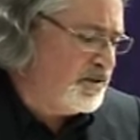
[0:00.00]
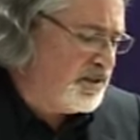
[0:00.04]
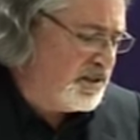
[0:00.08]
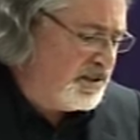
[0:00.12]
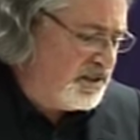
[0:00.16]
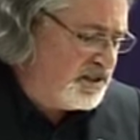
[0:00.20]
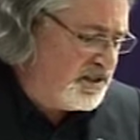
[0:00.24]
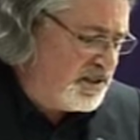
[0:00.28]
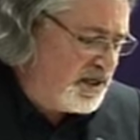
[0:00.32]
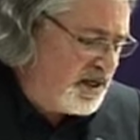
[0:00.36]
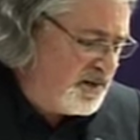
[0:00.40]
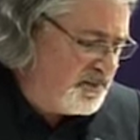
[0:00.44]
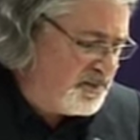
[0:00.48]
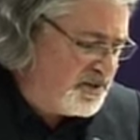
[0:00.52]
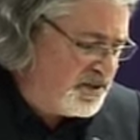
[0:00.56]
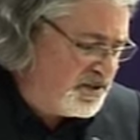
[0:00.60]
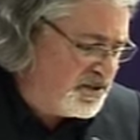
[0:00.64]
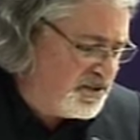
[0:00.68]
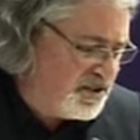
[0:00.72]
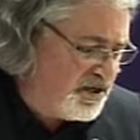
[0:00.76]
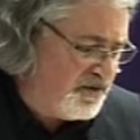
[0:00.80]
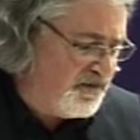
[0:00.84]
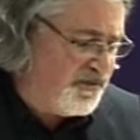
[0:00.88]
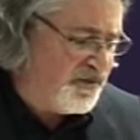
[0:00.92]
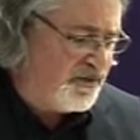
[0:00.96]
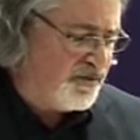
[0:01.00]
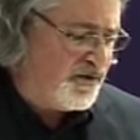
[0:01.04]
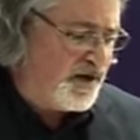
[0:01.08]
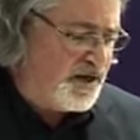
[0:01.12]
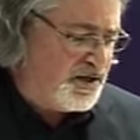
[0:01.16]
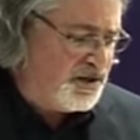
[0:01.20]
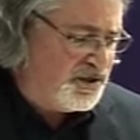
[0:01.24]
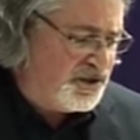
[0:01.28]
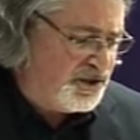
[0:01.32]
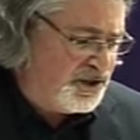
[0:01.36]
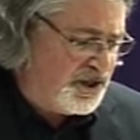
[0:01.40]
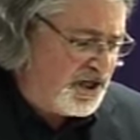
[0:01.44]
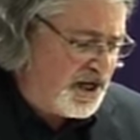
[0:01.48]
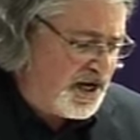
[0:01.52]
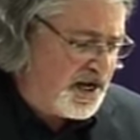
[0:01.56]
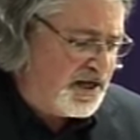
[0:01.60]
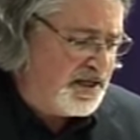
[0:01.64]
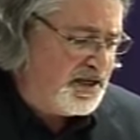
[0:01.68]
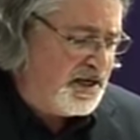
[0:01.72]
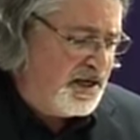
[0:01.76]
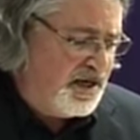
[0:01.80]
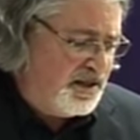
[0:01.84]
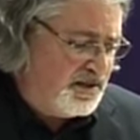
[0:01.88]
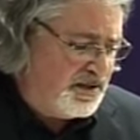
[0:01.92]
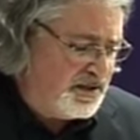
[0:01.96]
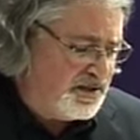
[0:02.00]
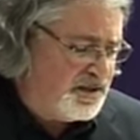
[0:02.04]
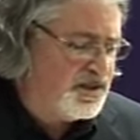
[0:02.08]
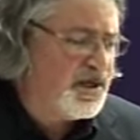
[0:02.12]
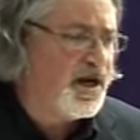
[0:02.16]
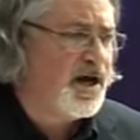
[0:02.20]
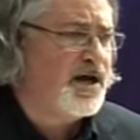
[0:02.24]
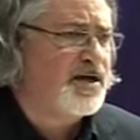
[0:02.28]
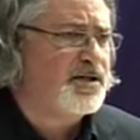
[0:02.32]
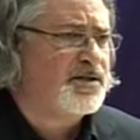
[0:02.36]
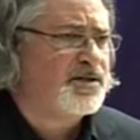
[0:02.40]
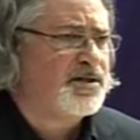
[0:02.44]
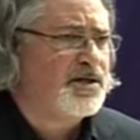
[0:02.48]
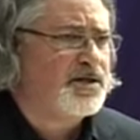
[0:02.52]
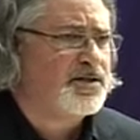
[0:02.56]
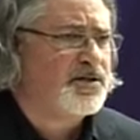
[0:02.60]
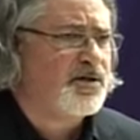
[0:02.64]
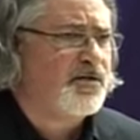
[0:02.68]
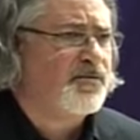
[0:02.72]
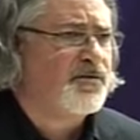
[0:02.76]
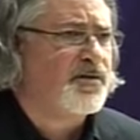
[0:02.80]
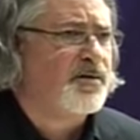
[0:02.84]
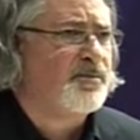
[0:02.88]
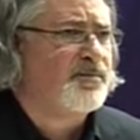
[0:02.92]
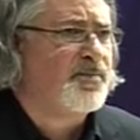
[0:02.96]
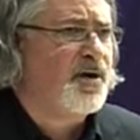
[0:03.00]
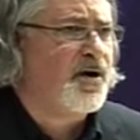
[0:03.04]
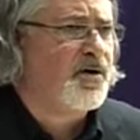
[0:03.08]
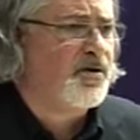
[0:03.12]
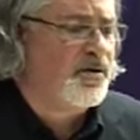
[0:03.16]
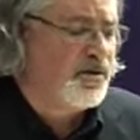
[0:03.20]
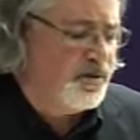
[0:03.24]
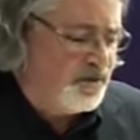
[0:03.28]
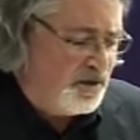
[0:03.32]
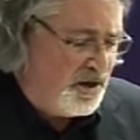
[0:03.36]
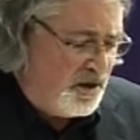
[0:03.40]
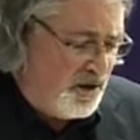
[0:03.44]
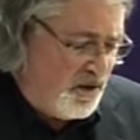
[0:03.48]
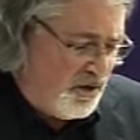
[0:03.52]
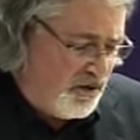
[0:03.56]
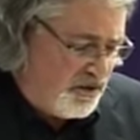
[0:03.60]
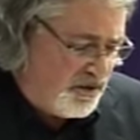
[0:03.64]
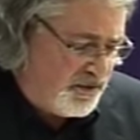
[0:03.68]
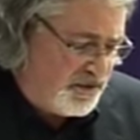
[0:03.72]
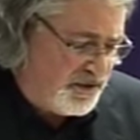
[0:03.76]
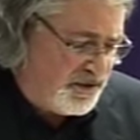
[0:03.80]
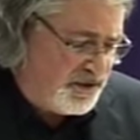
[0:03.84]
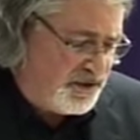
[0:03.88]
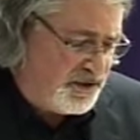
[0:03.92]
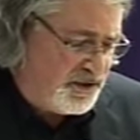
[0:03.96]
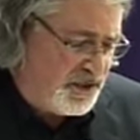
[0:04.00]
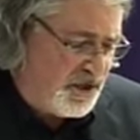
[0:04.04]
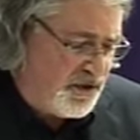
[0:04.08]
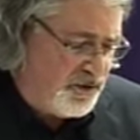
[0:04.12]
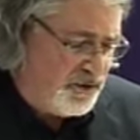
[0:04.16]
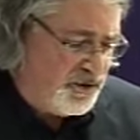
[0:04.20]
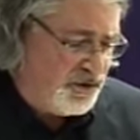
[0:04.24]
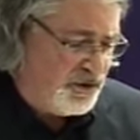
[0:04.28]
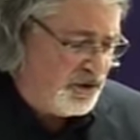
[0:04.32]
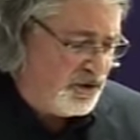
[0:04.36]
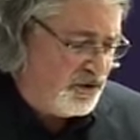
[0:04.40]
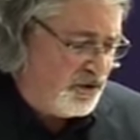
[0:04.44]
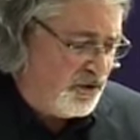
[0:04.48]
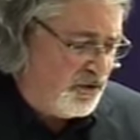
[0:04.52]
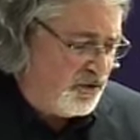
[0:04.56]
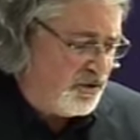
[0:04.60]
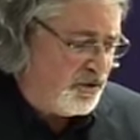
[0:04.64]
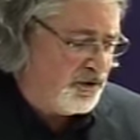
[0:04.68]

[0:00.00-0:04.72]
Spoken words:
was an attempt to differentiate the sciences of the moral or the social